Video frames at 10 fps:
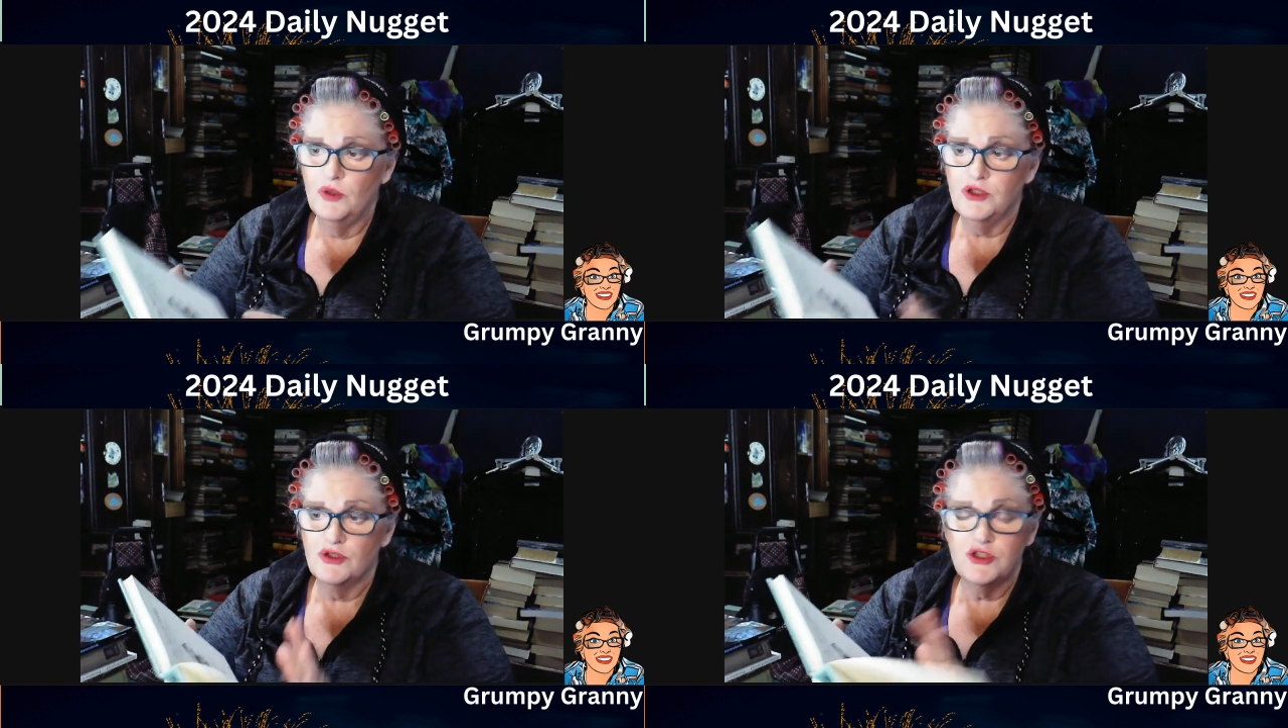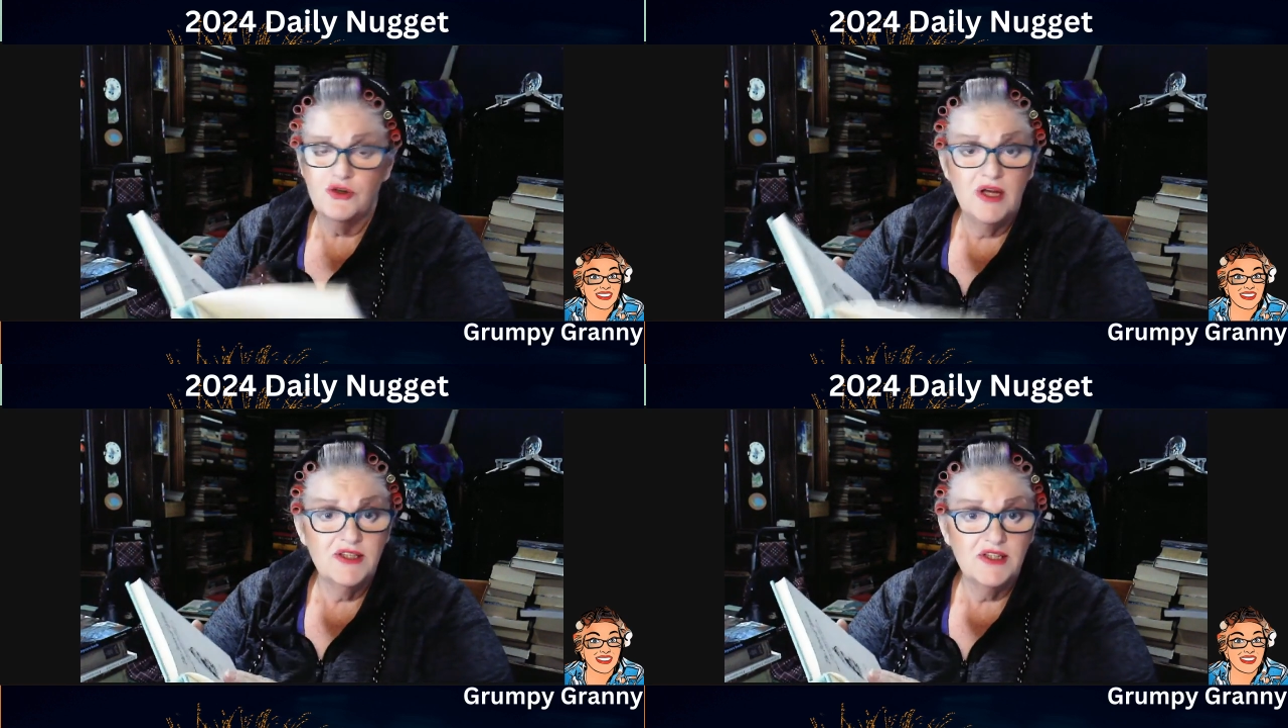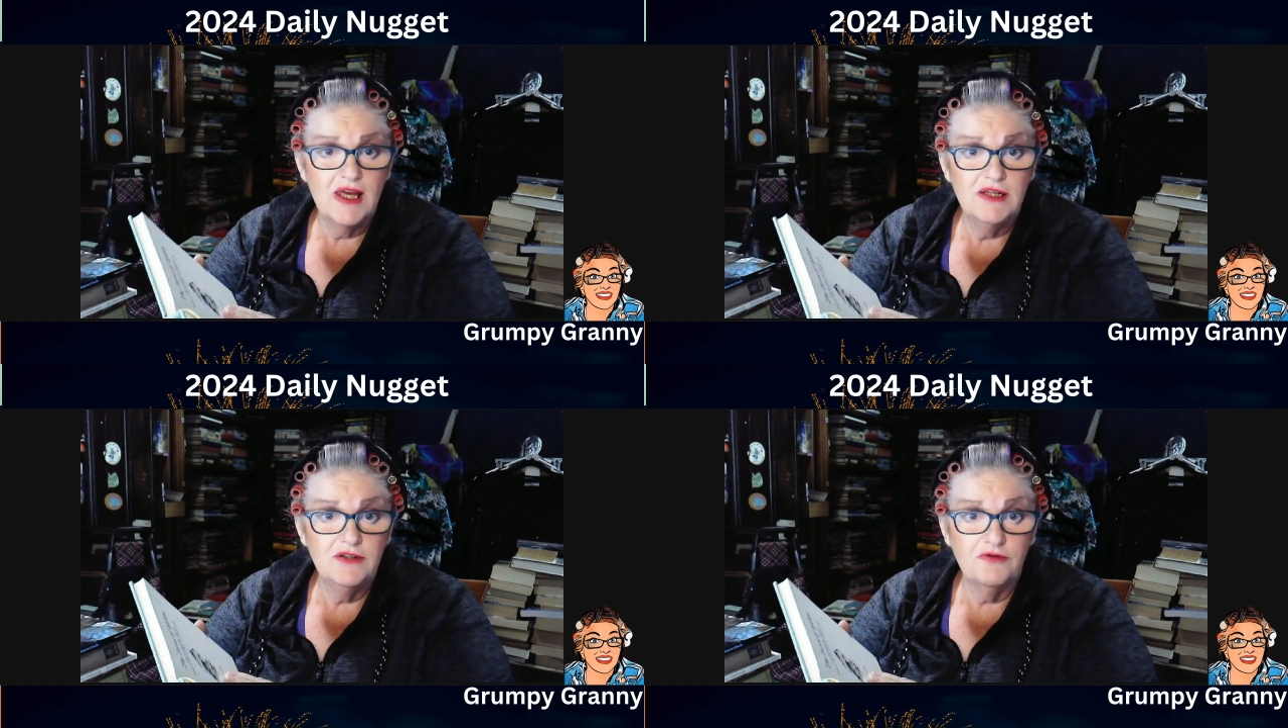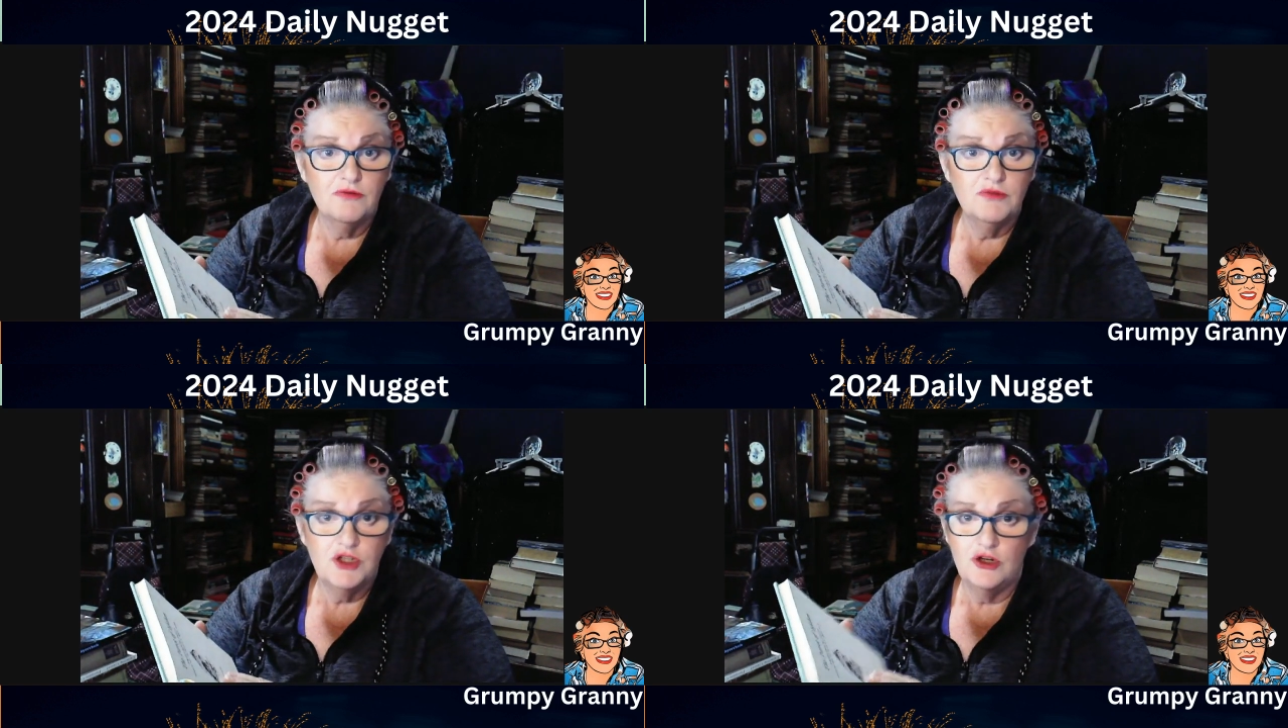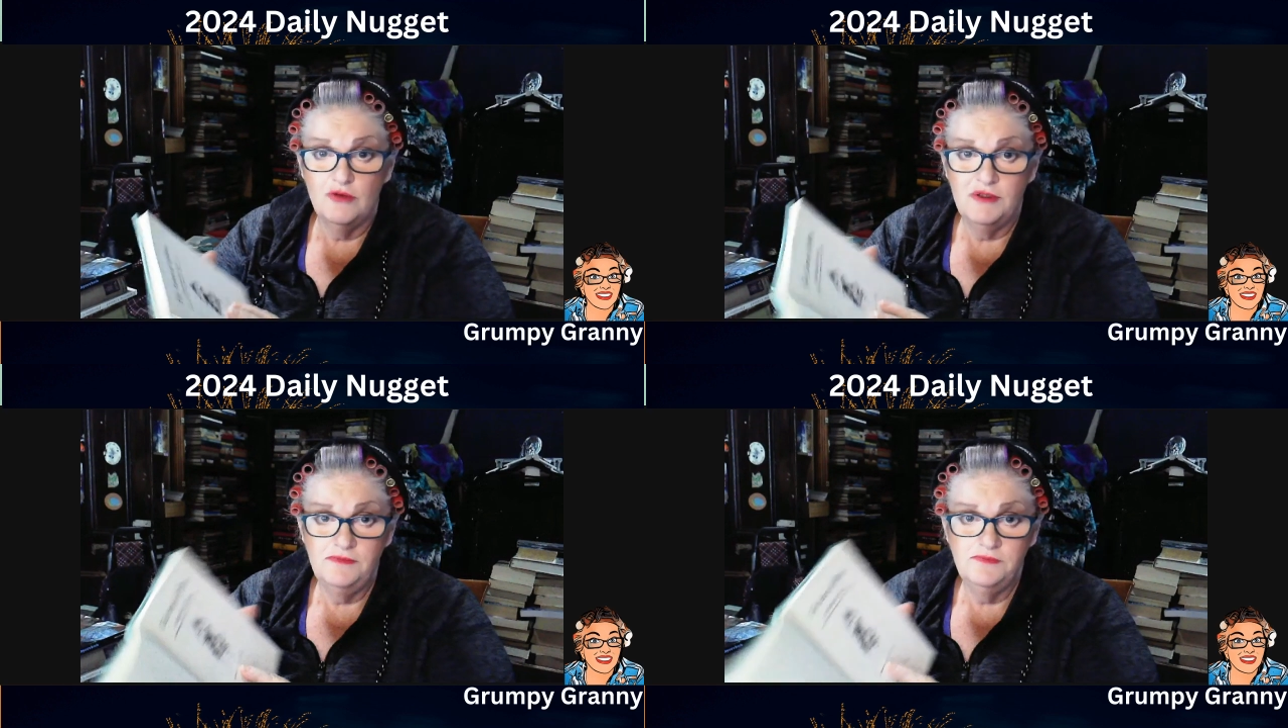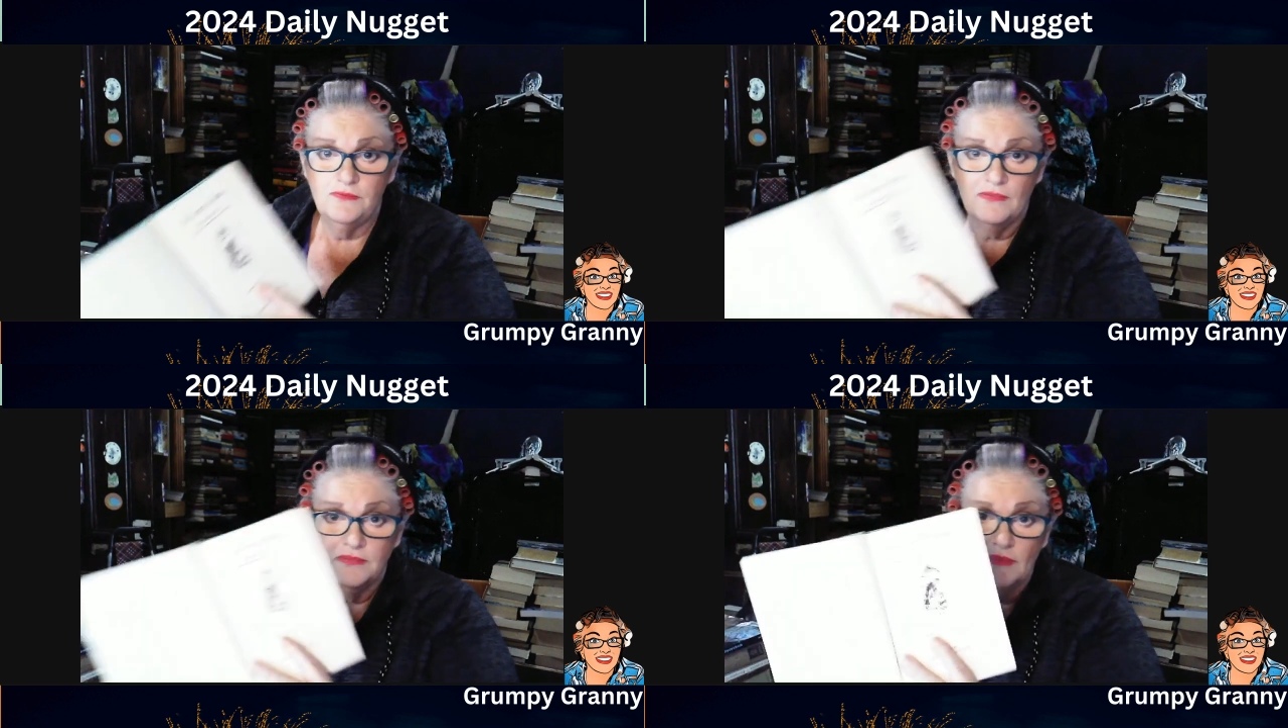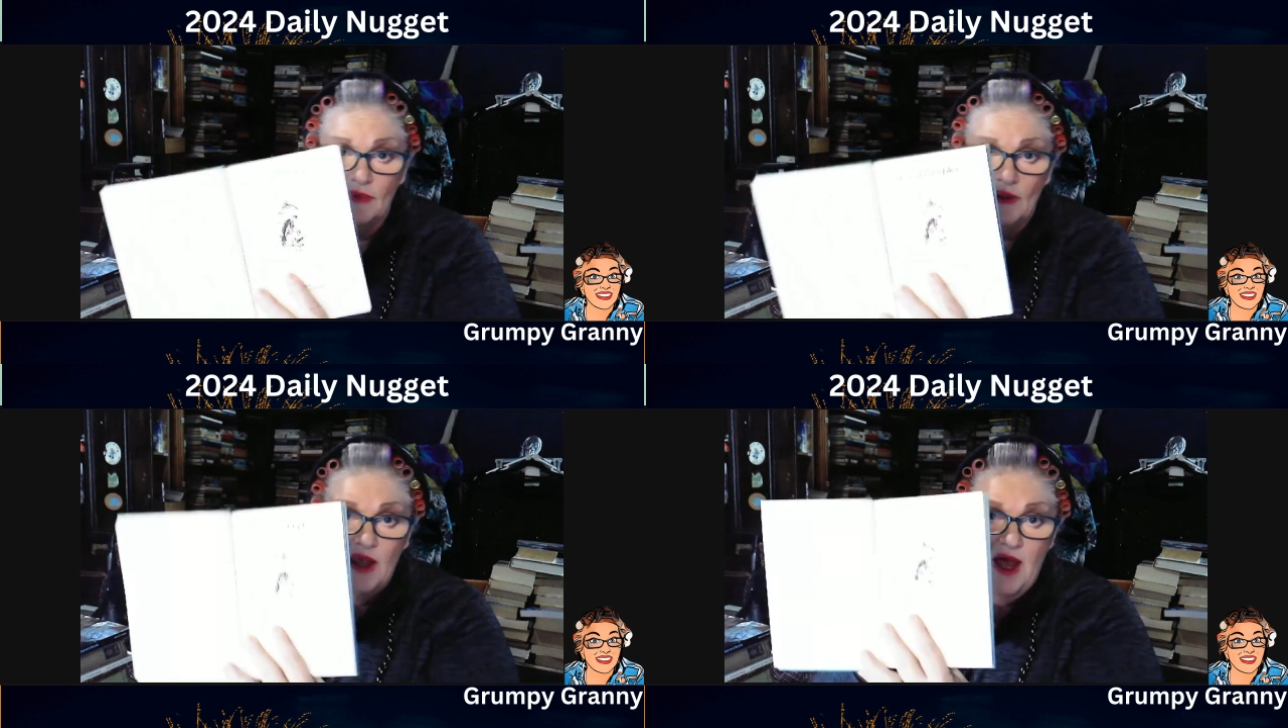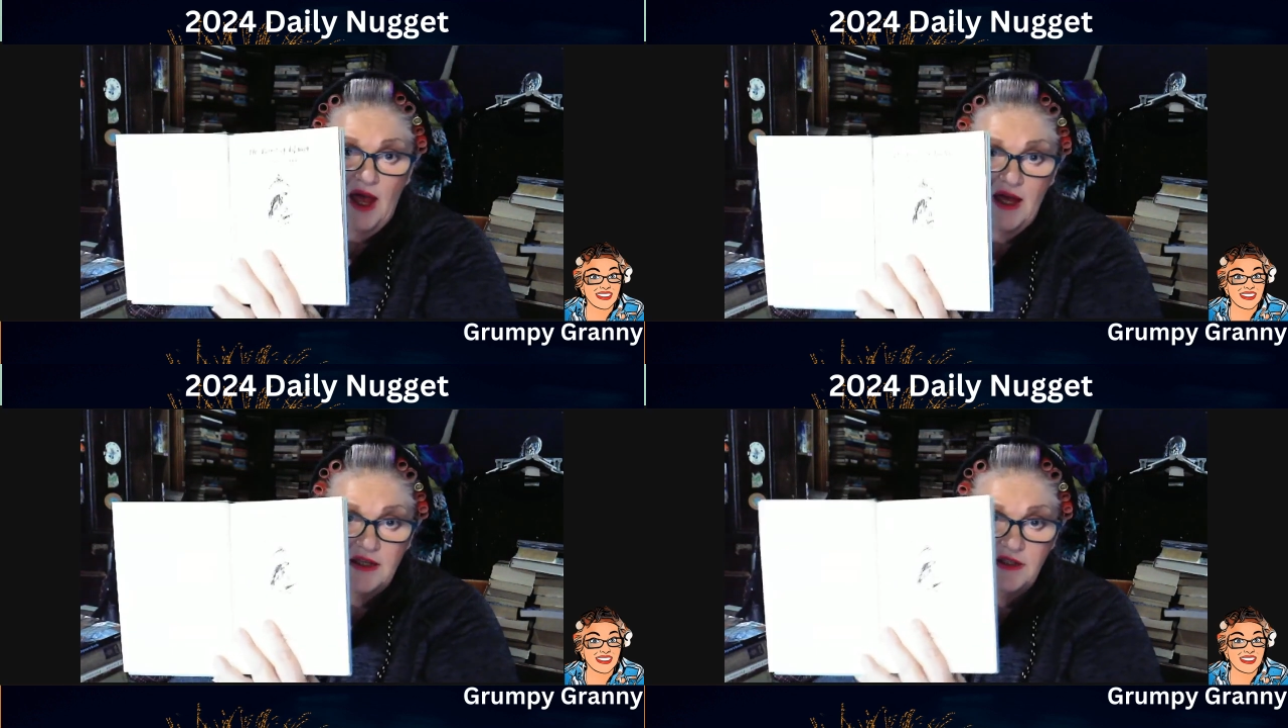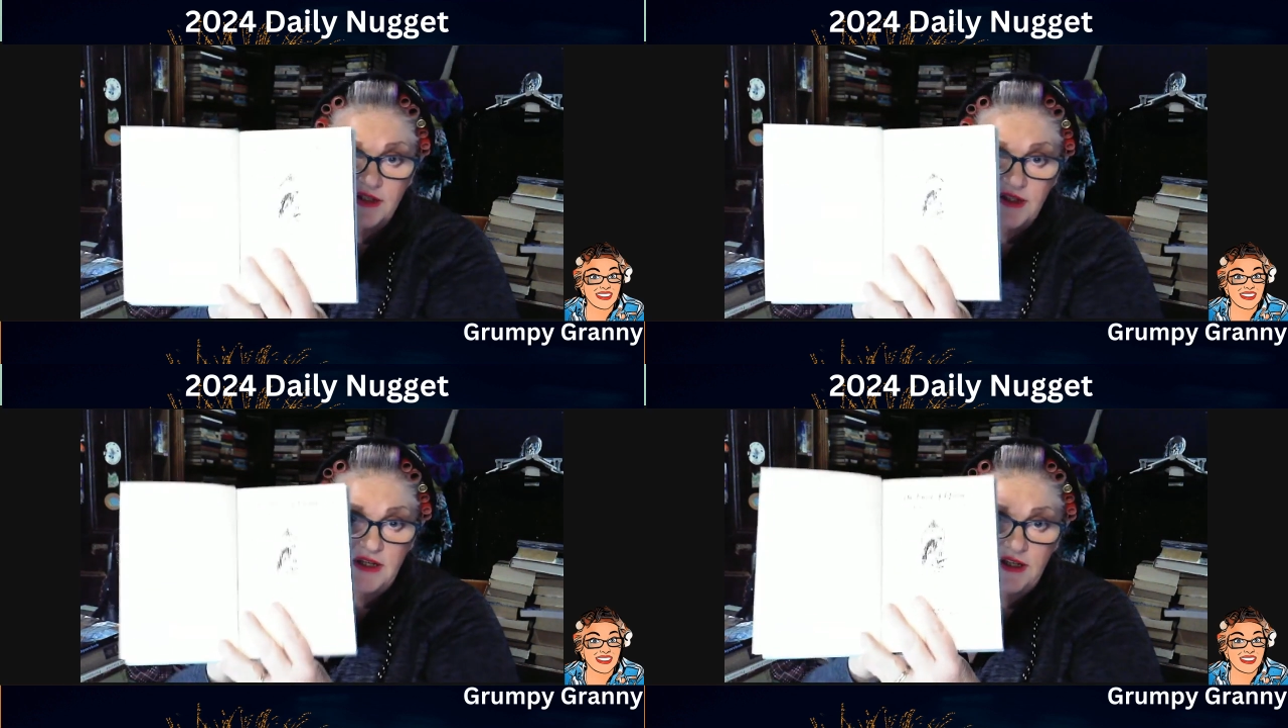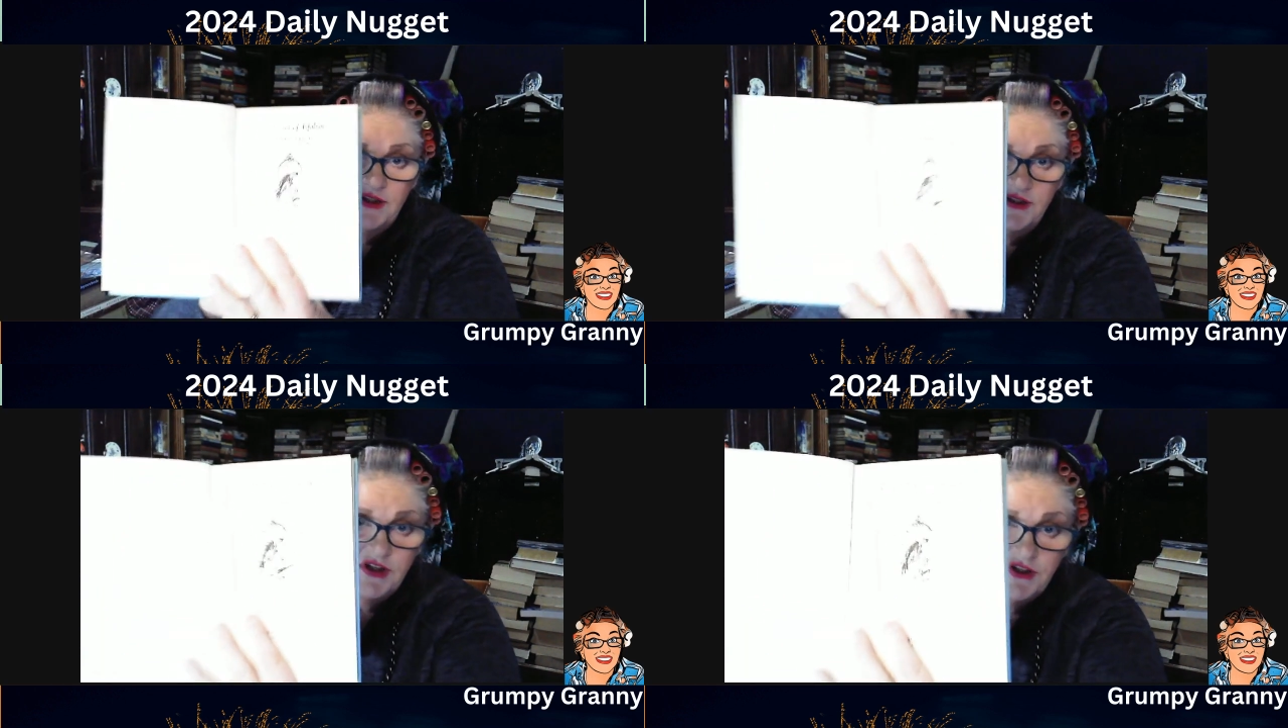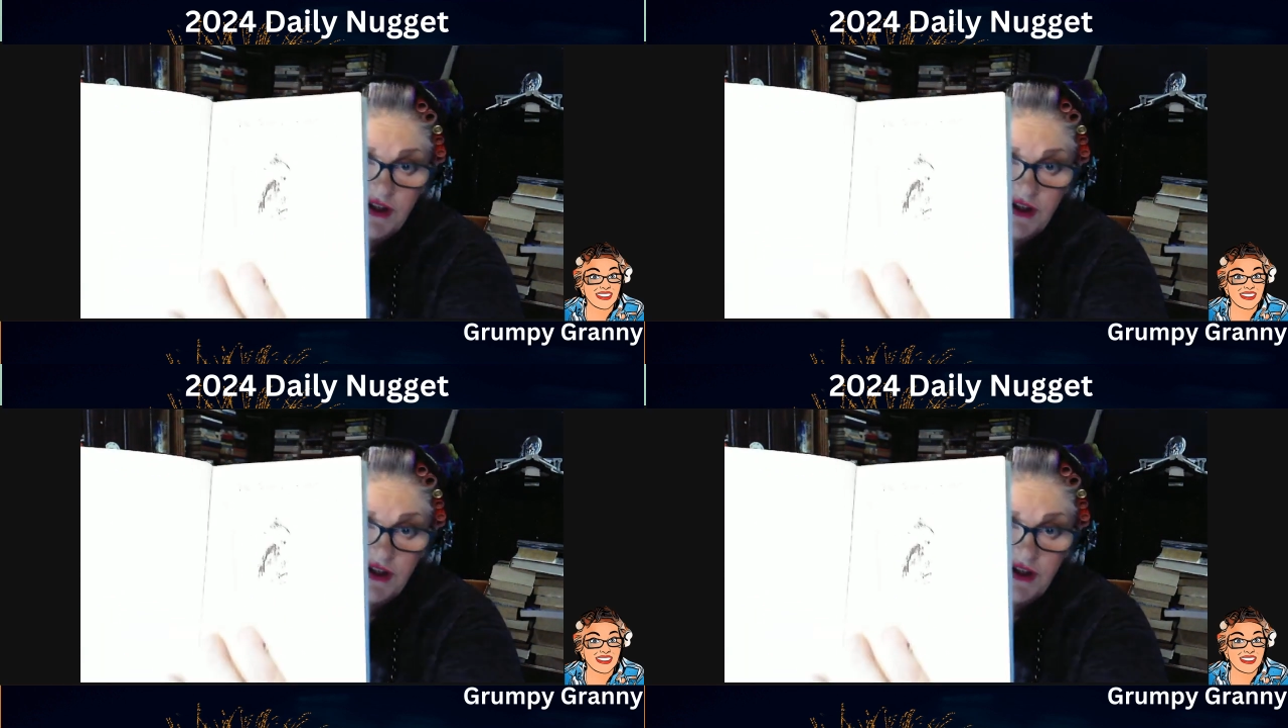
which was translated from German, and it is just a